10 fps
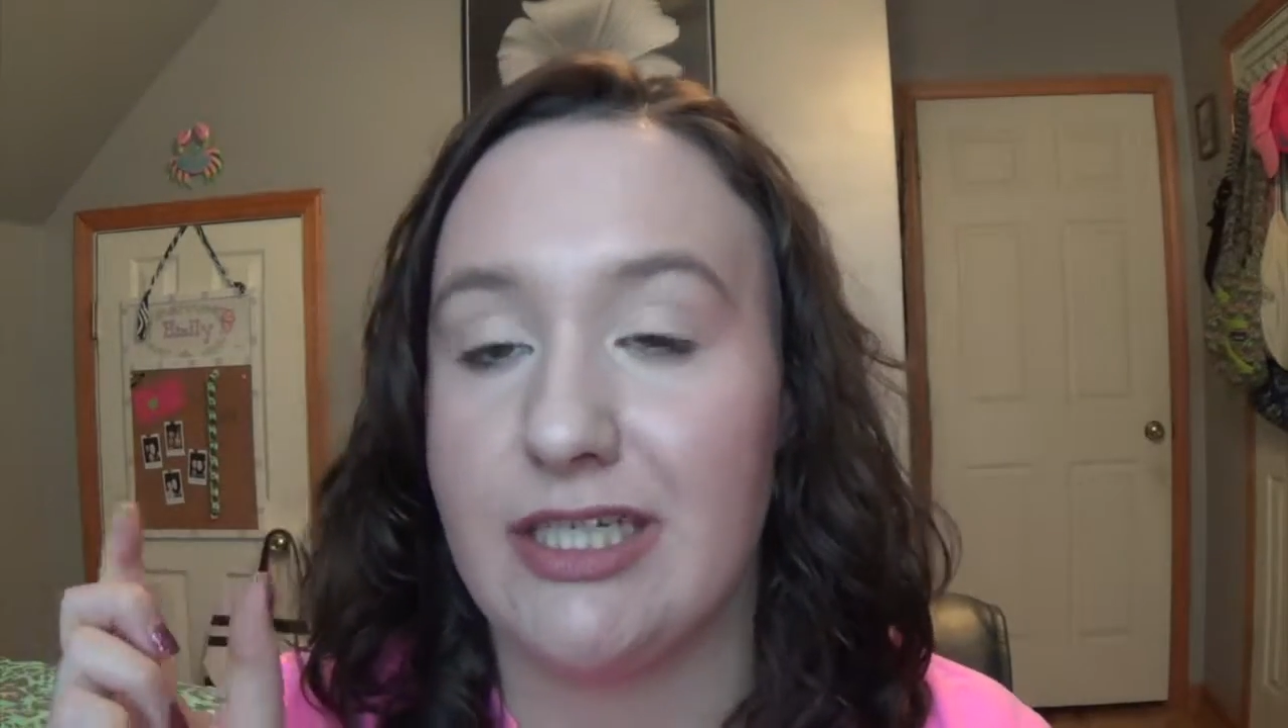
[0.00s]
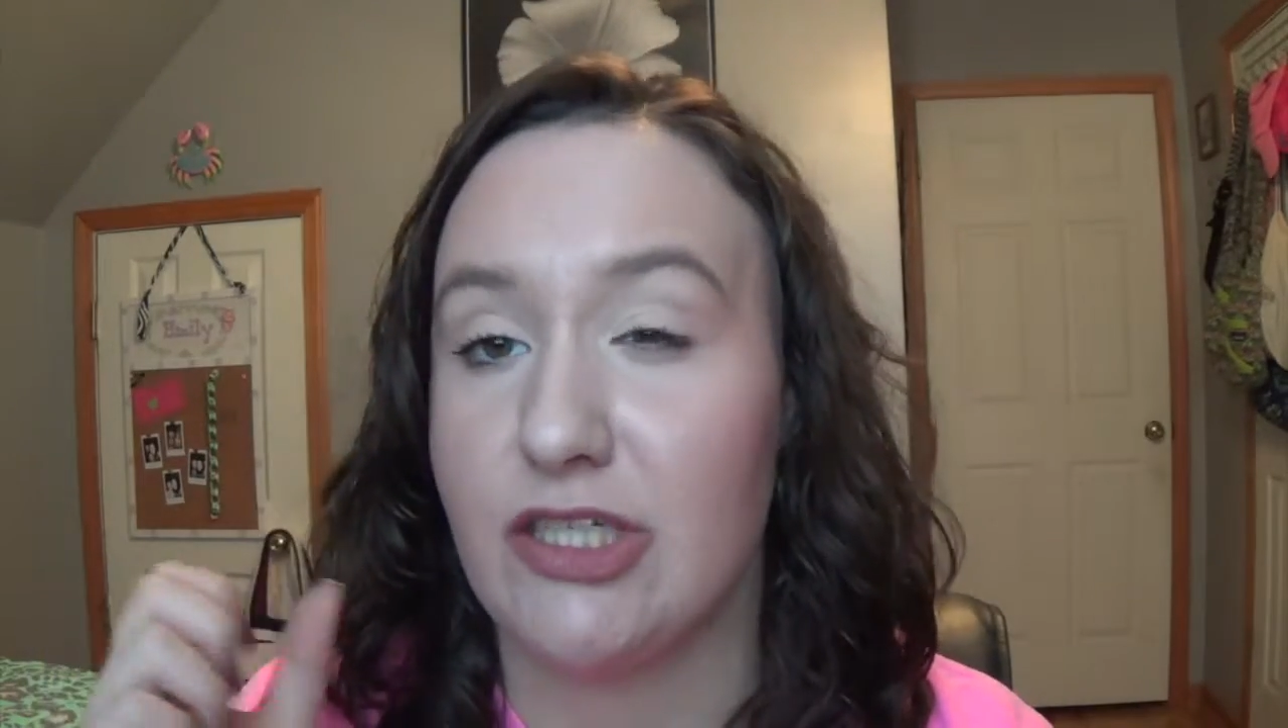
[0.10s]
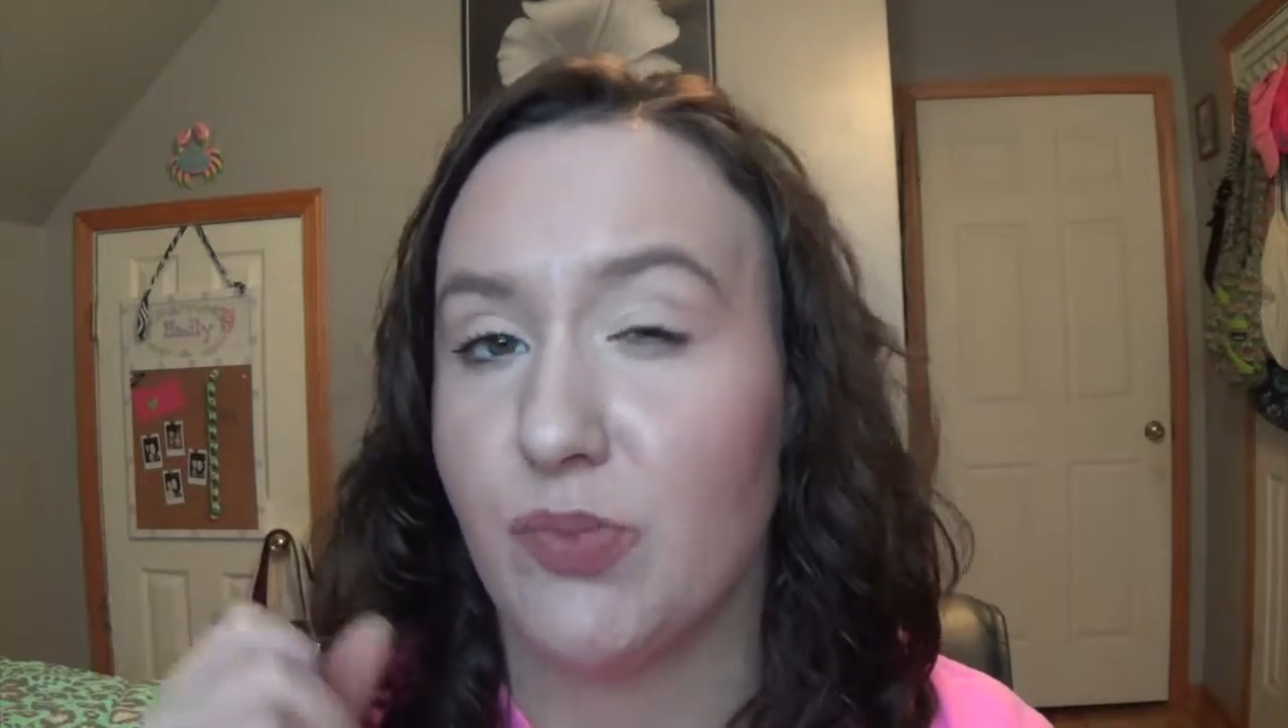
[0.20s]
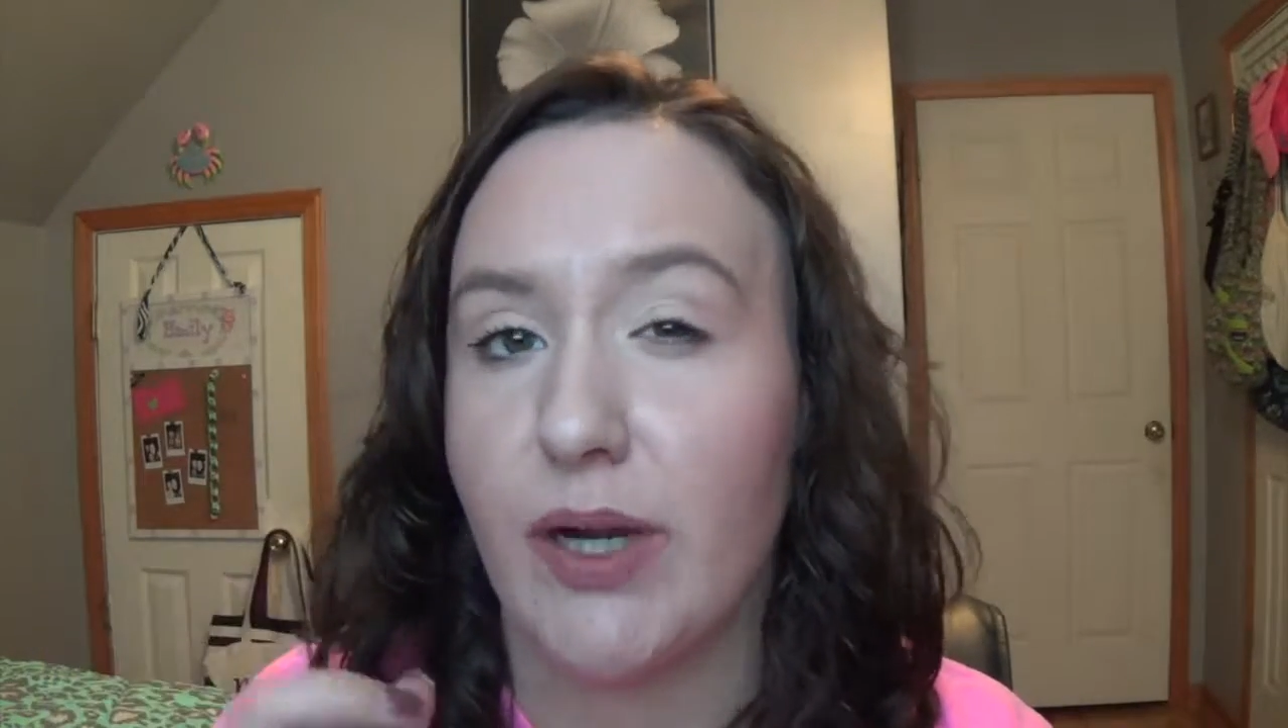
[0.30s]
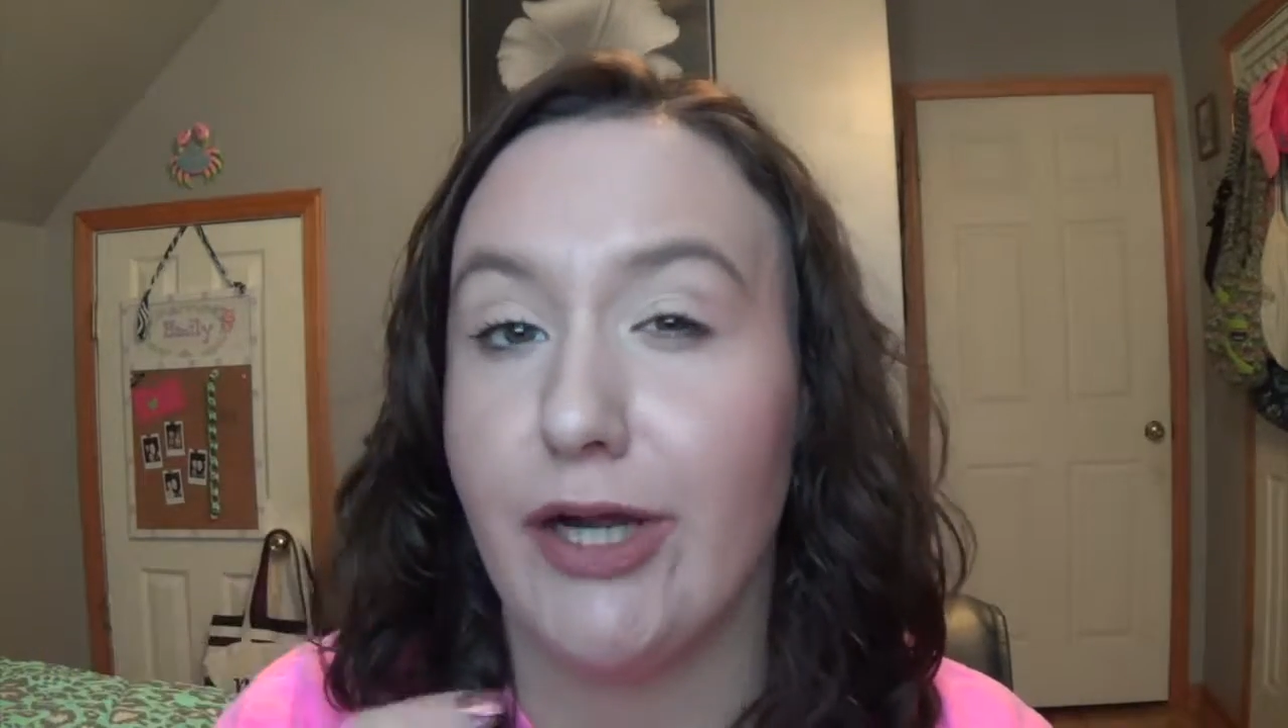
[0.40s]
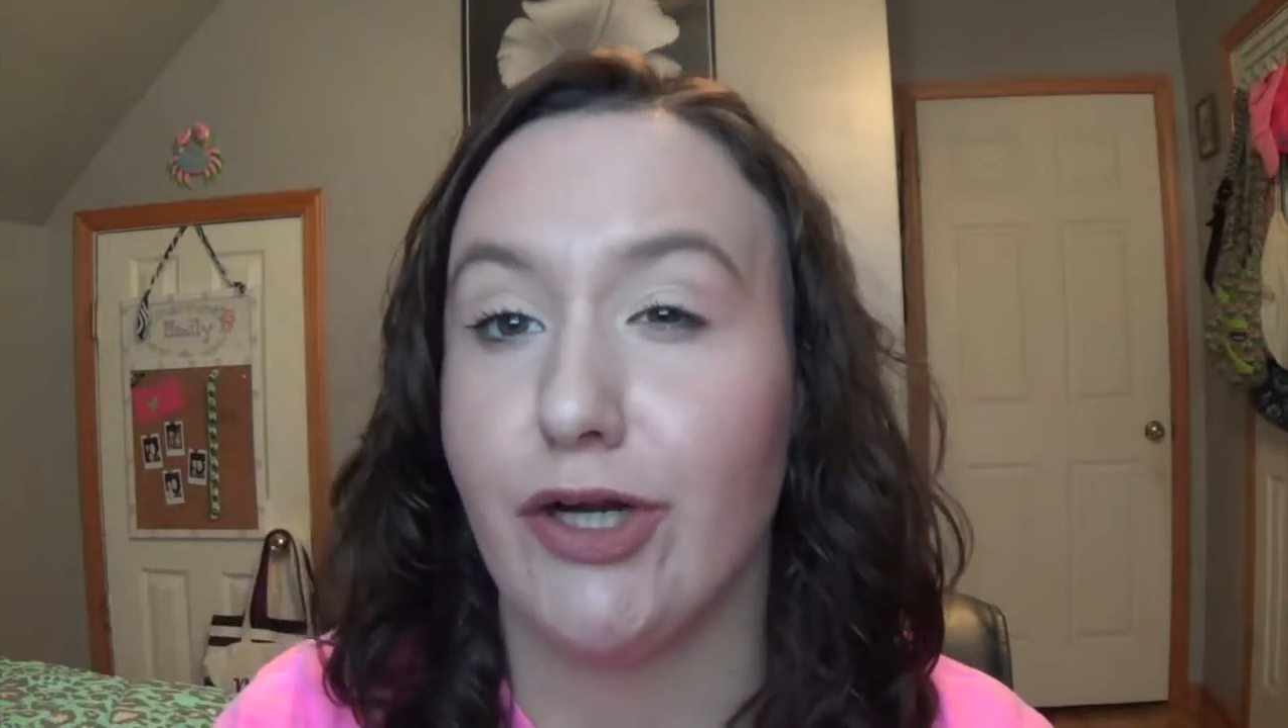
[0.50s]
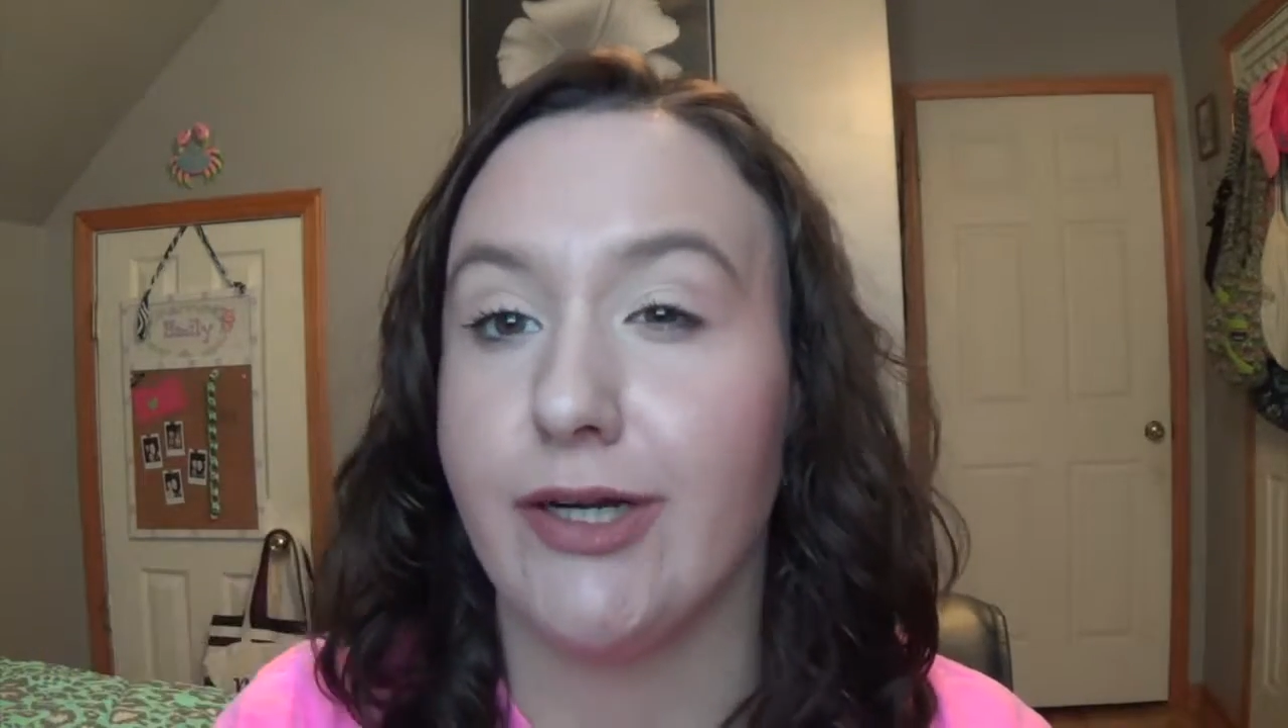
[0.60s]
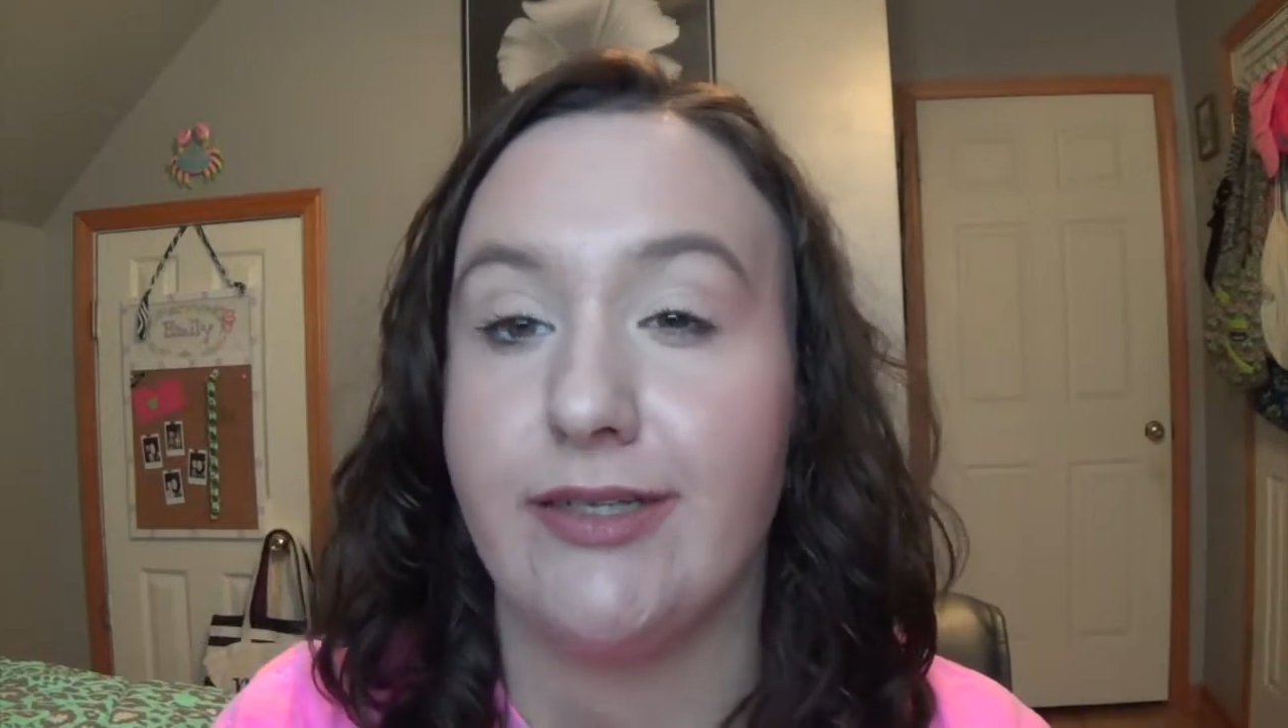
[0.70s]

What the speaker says: a sprayer,